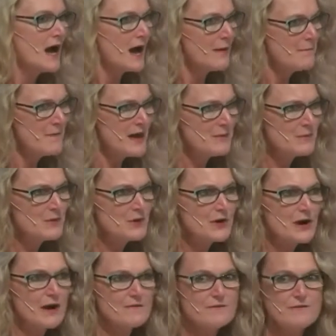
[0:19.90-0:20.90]
a member
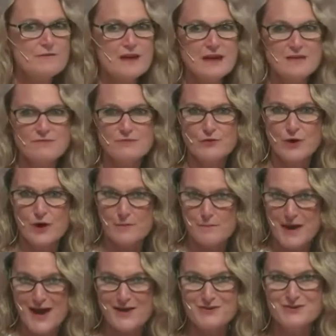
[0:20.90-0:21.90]
of faith for
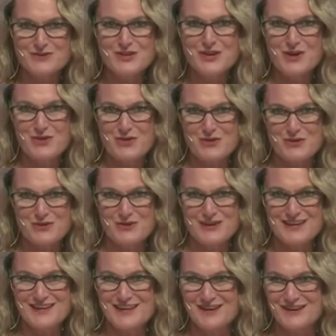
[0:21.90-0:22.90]
about 30
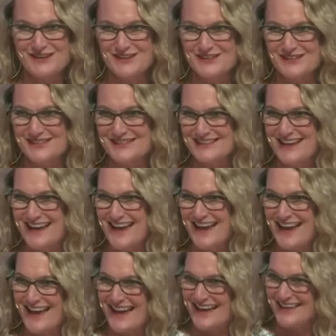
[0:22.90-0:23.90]
years.
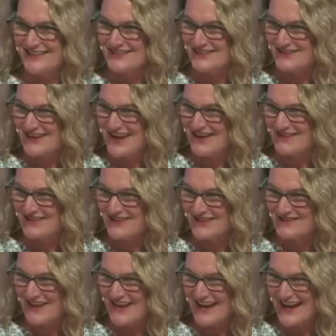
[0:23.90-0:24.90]
And so now we'll
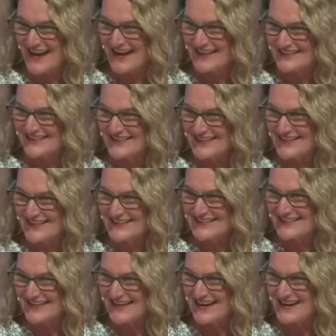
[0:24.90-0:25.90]
invite Angela
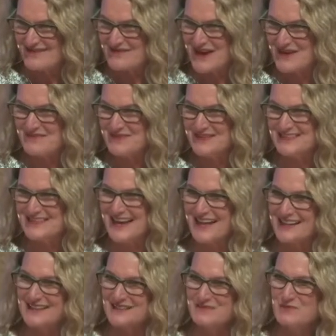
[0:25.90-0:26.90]
to come up and tell
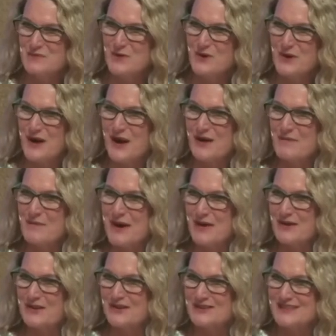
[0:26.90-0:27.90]
us more
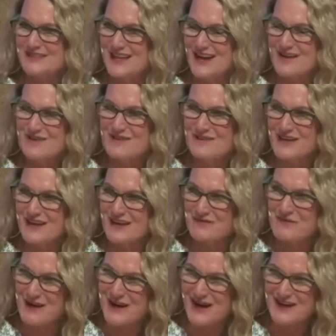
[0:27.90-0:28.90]
about herself and
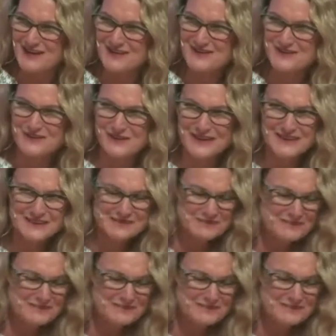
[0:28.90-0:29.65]
what God is doing.